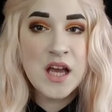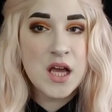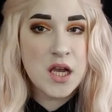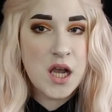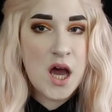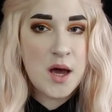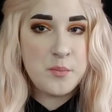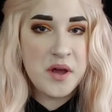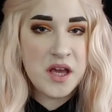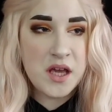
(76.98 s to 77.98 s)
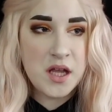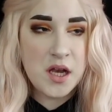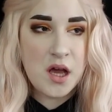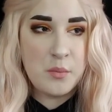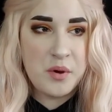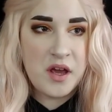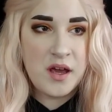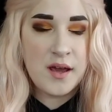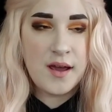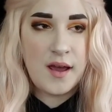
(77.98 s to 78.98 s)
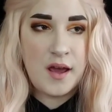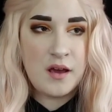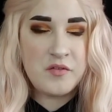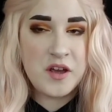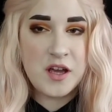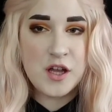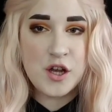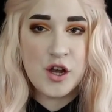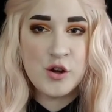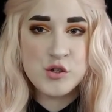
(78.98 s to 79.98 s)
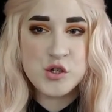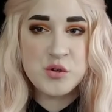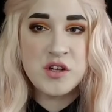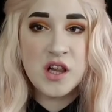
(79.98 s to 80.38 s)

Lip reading: not being a big, heavy, neutral